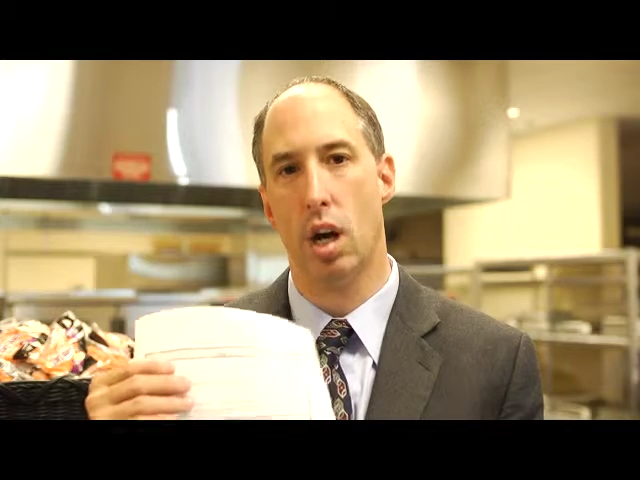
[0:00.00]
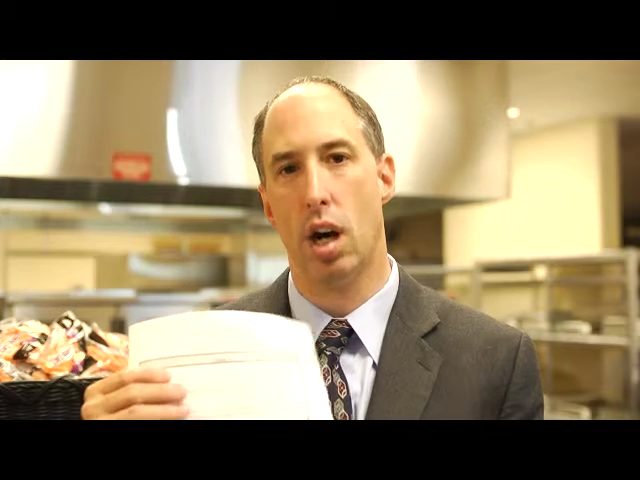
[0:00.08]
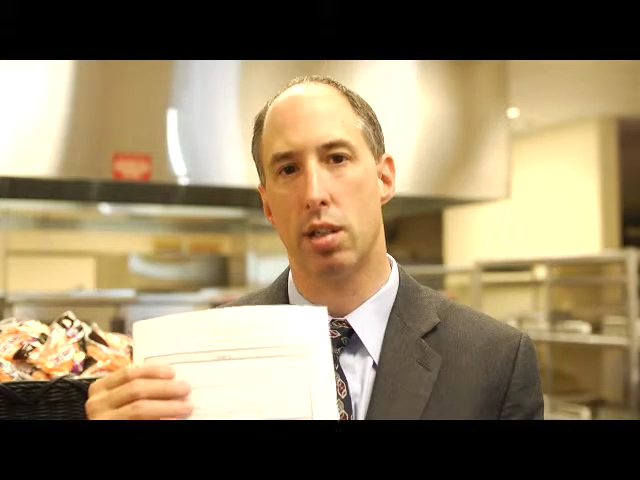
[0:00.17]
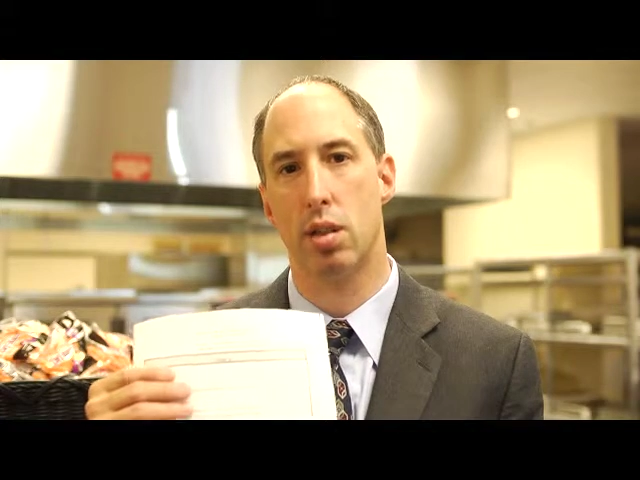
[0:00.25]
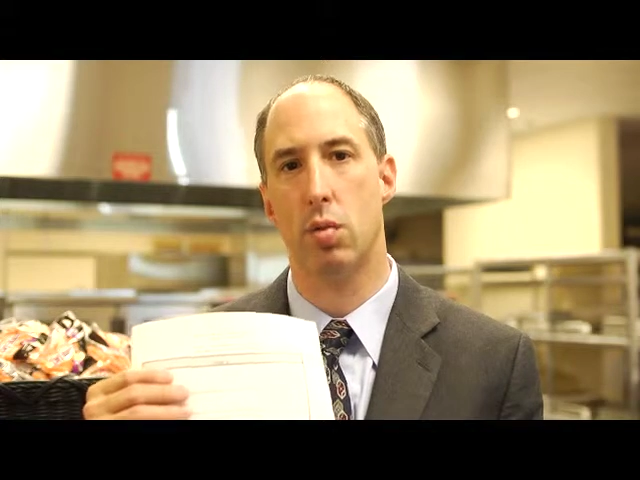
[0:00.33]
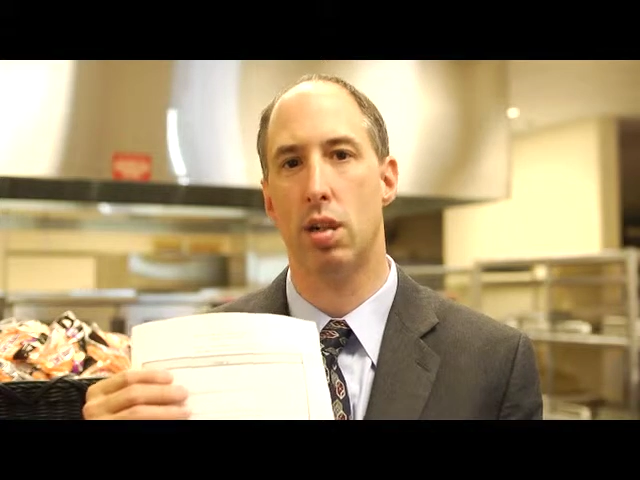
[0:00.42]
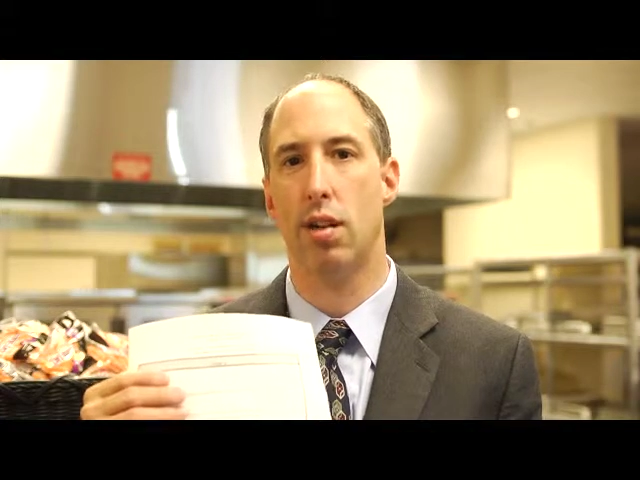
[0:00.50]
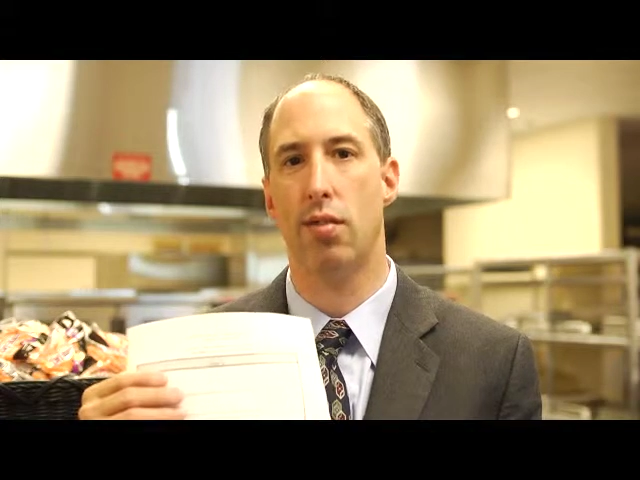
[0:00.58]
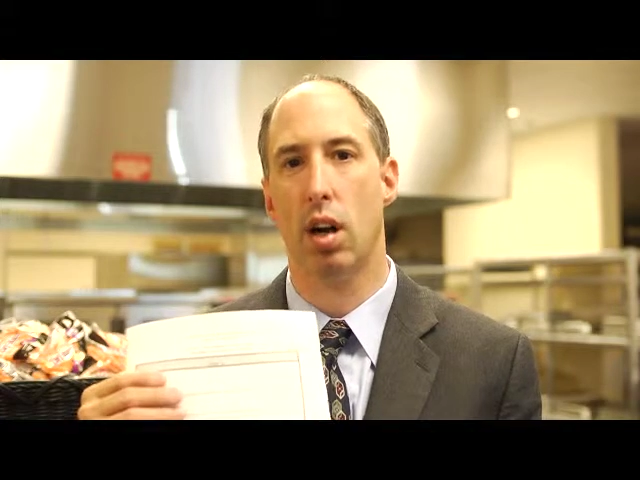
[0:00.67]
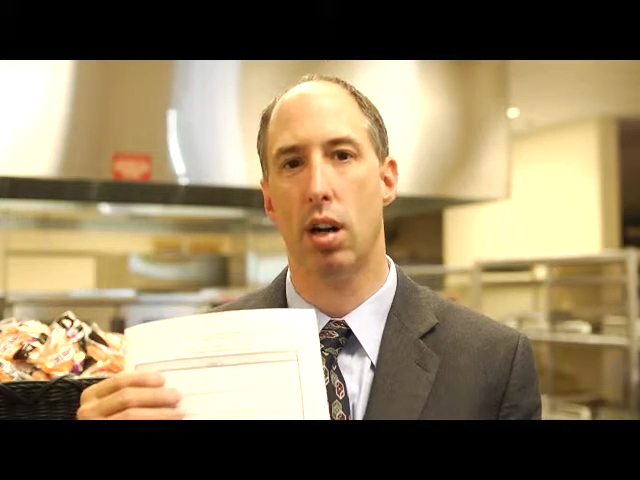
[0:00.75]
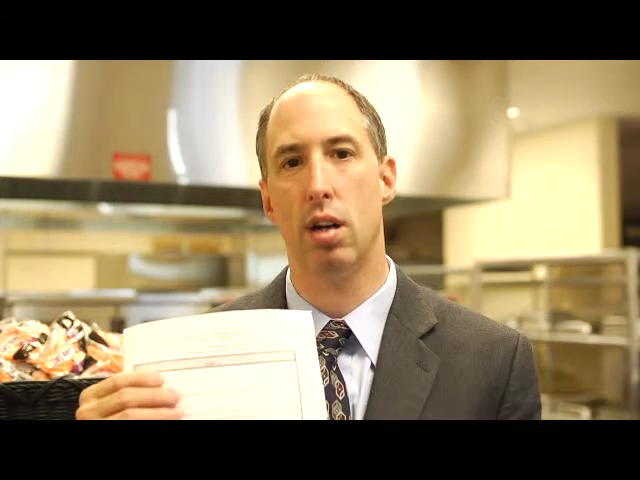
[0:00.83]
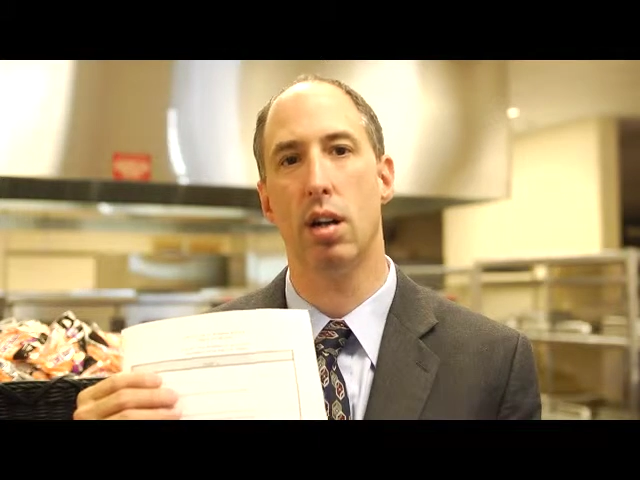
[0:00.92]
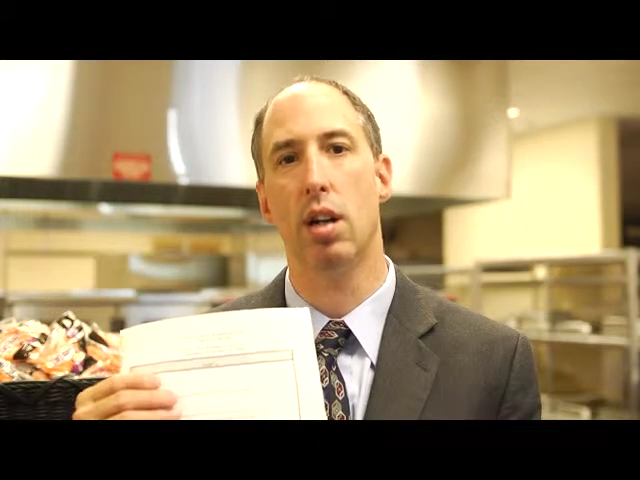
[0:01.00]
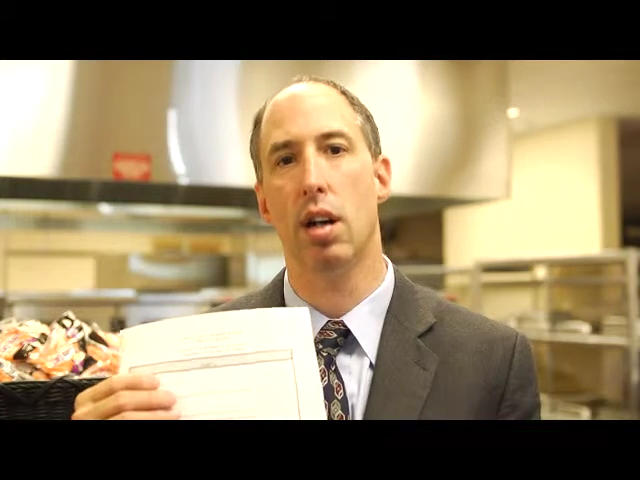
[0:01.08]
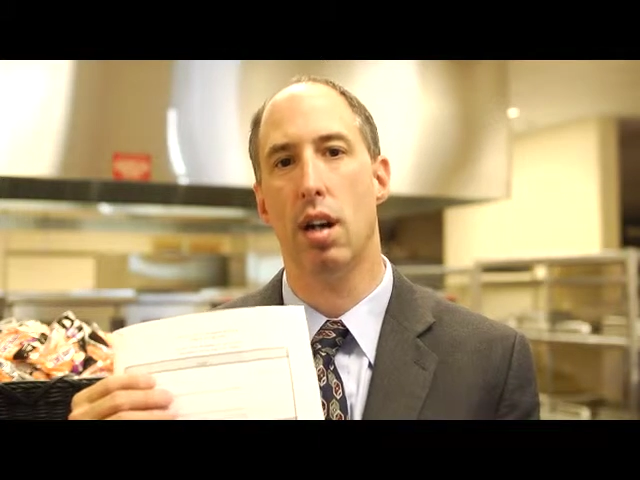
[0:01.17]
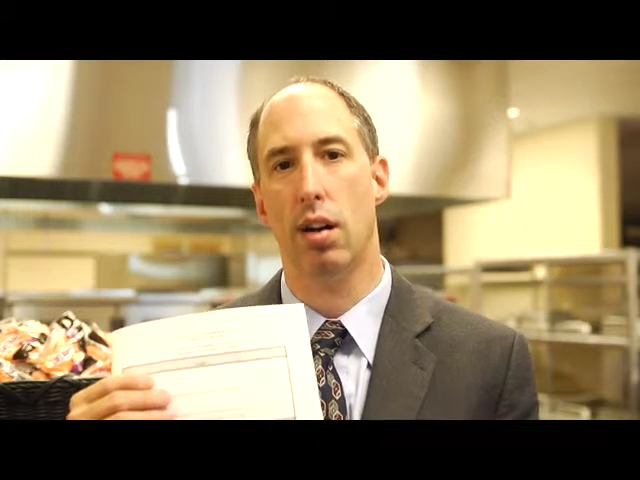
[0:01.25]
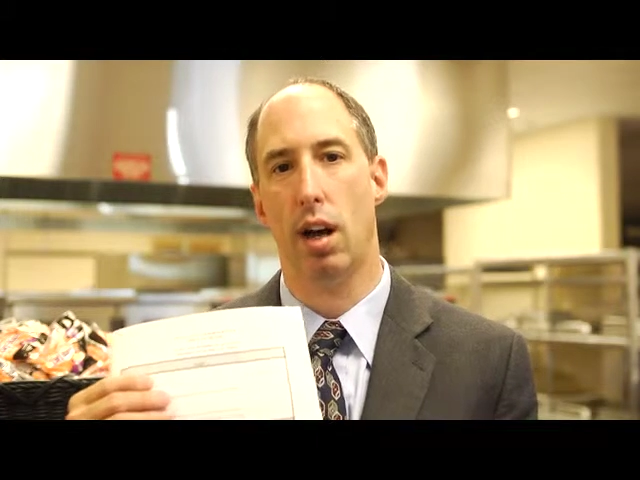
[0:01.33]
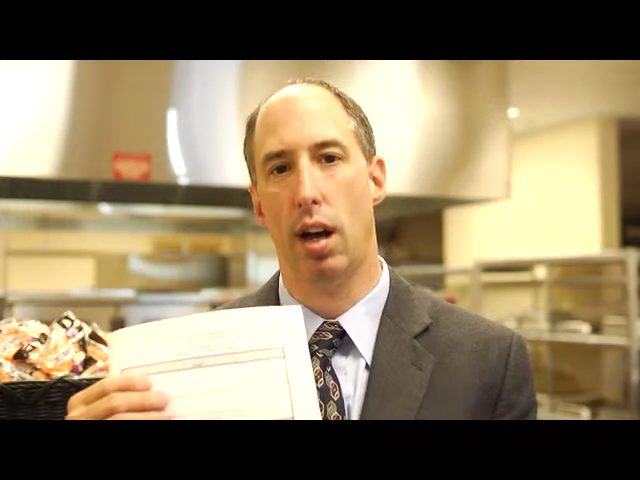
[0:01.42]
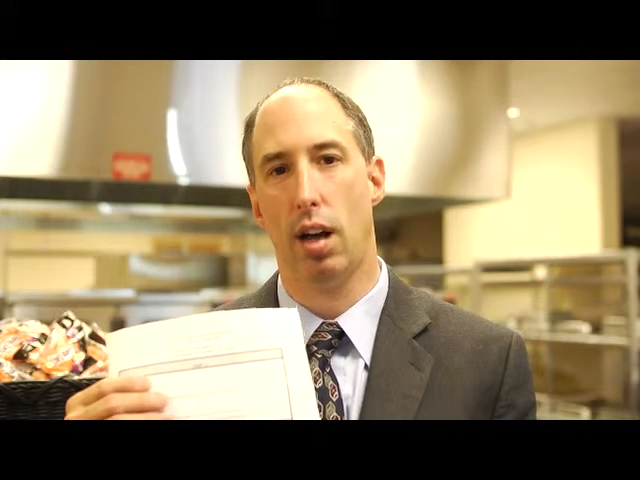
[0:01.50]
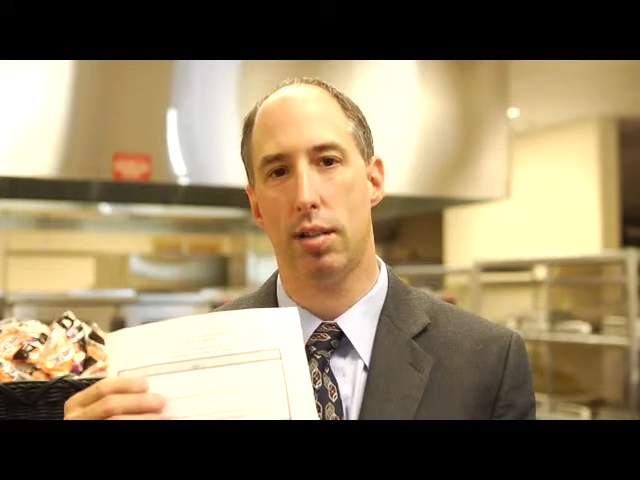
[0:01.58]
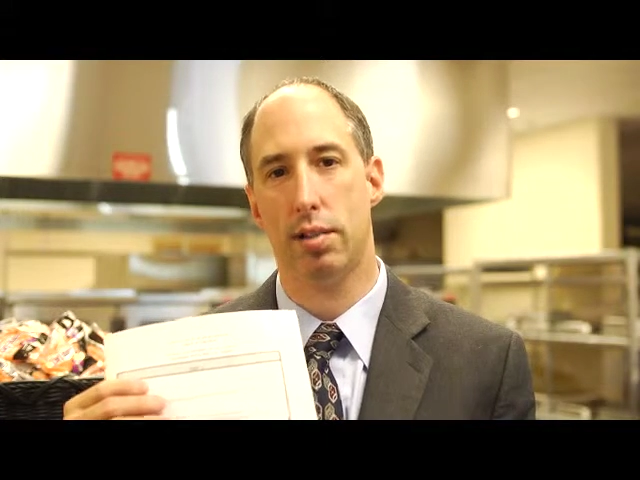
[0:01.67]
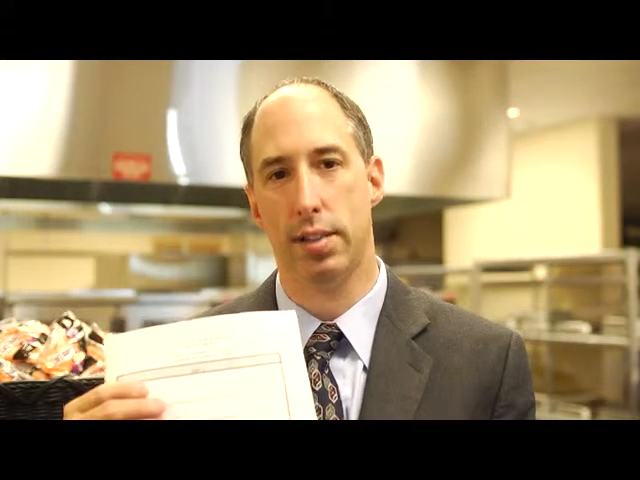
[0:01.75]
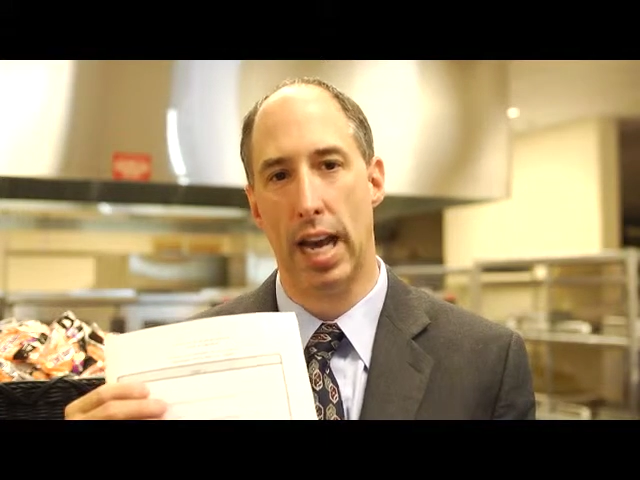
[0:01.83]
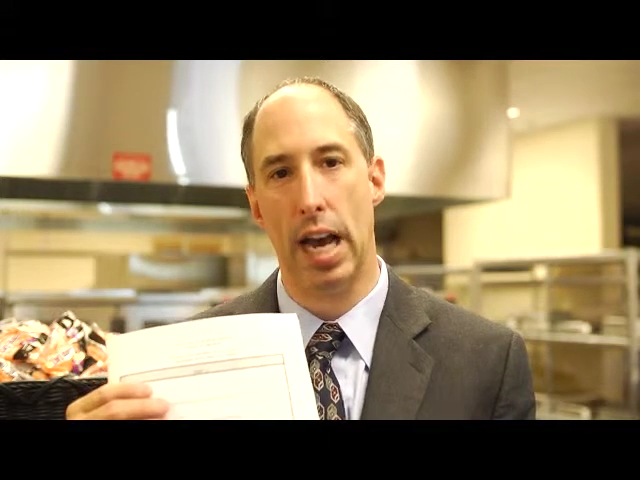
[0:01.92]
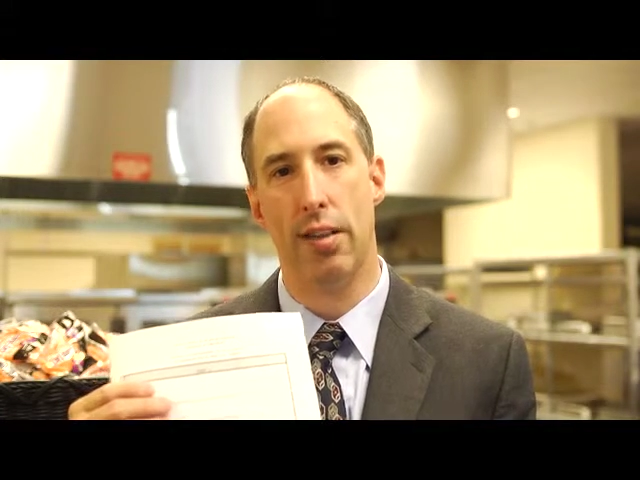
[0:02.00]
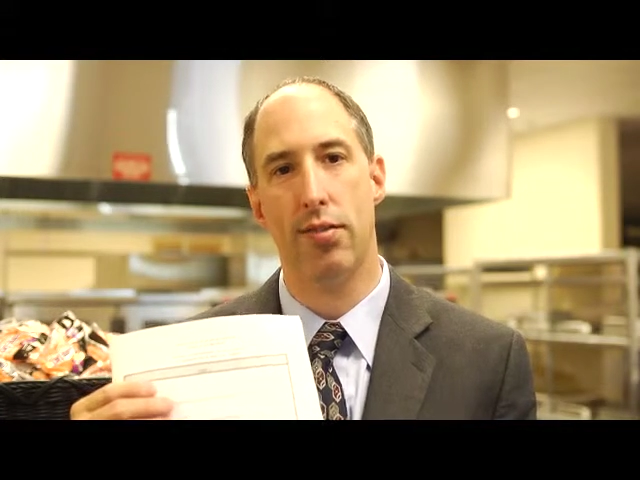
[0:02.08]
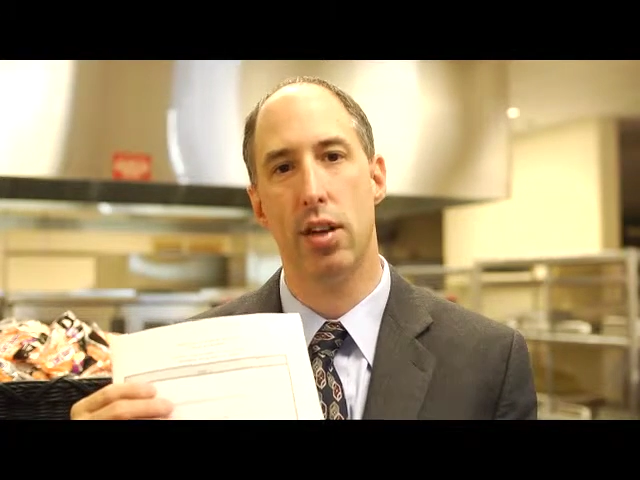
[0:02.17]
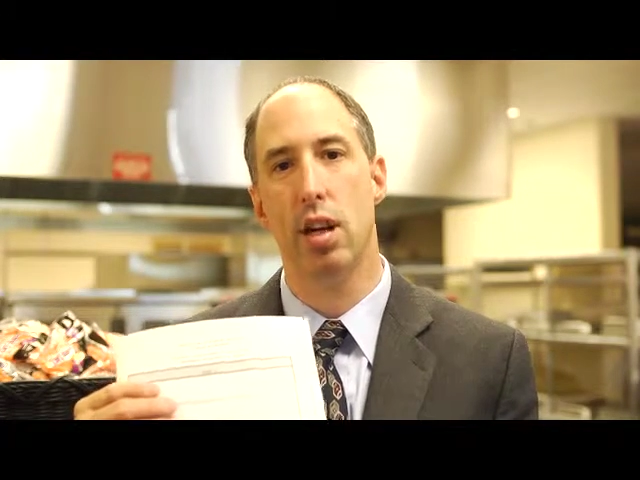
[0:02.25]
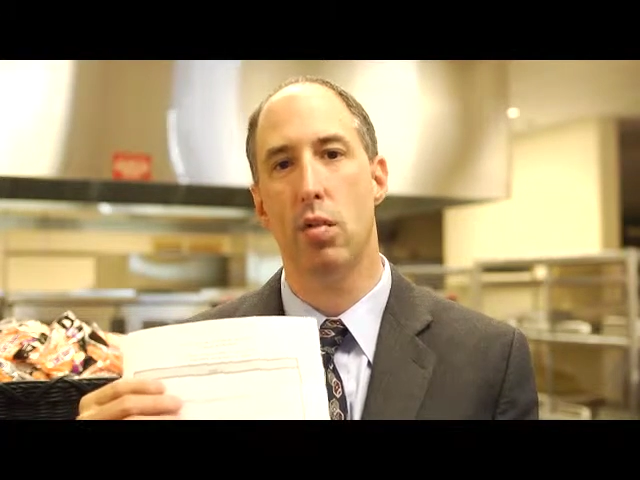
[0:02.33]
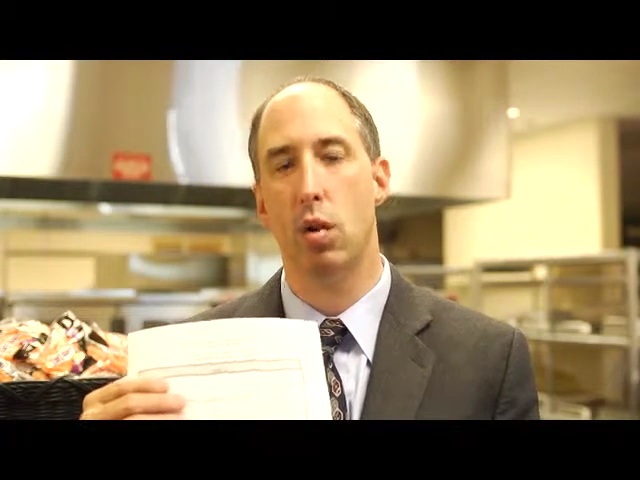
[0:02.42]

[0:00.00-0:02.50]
talk to one of our staff.